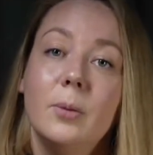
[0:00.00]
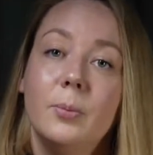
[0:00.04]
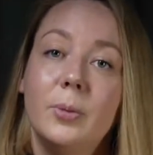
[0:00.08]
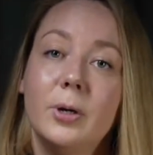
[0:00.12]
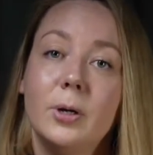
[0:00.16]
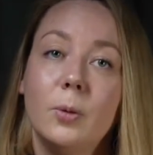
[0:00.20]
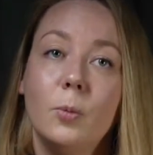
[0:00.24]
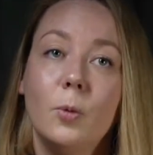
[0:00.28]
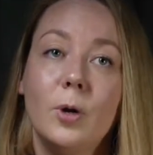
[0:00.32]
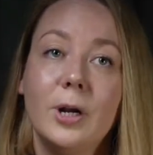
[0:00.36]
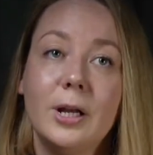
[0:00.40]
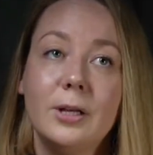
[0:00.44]

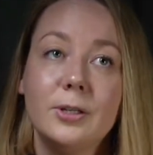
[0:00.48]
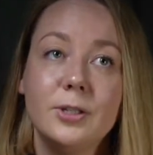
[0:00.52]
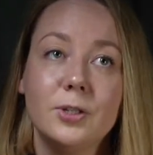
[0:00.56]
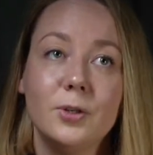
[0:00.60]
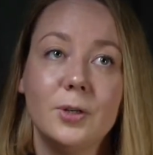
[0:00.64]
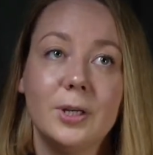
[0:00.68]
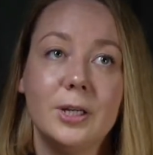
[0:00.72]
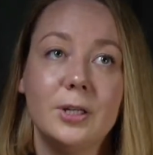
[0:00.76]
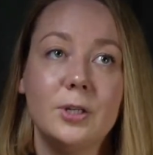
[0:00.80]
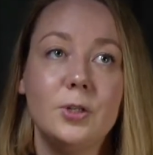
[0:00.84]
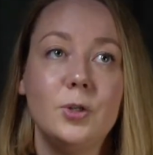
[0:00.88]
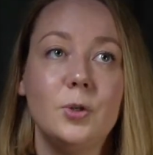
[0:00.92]
But what else
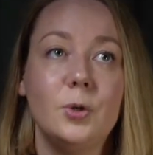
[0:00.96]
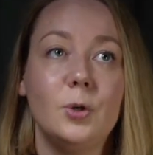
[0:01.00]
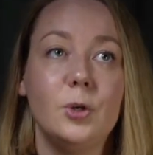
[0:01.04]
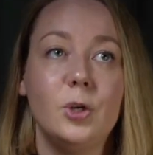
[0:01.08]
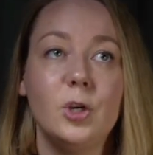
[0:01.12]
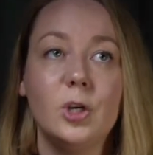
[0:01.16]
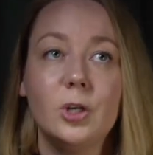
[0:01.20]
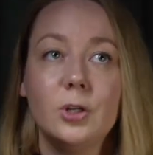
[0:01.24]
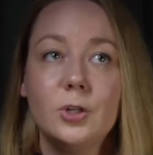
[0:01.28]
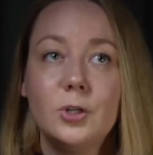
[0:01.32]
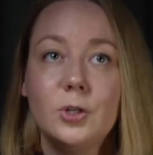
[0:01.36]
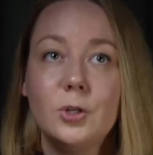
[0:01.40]
you can do?
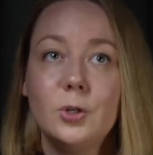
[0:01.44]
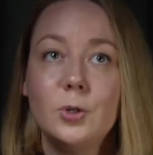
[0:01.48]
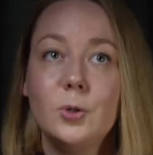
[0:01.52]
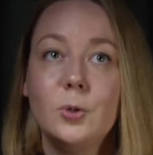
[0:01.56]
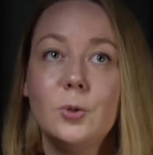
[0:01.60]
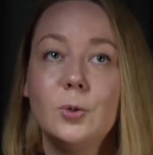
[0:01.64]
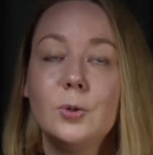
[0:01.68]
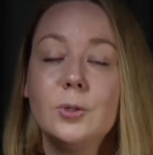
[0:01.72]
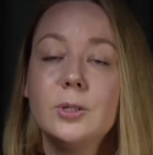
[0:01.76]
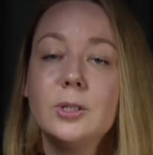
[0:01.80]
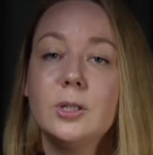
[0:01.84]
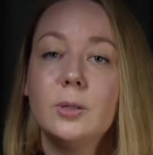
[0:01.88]
You could
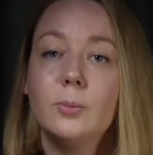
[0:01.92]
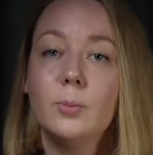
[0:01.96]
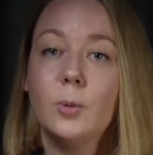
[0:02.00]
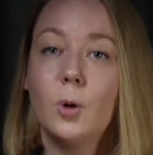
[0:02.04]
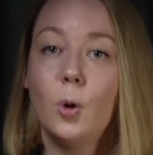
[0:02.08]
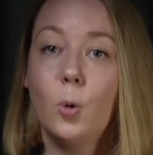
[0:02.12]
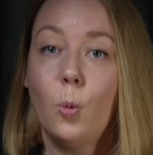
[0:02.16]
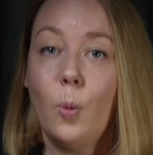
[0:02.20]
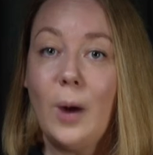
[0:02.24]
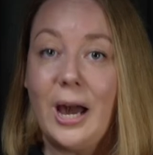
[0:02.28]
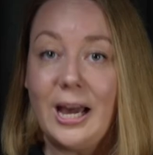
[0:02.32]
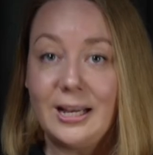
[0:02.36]
do some
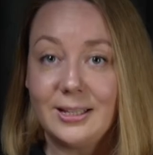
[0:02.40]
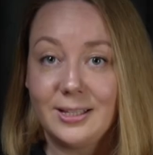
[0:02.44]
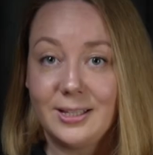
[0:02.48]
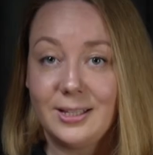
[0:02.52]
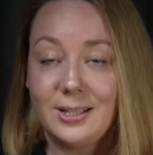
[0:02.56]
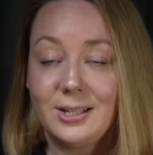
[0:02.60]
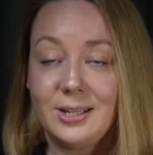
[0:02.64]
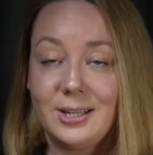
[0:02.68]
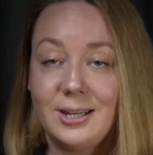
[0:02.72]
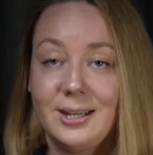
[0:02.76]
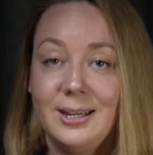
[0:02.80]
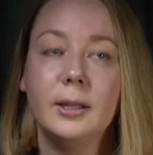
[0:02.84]

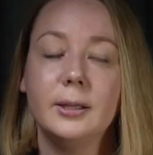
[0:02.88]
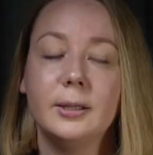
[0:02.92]
quest.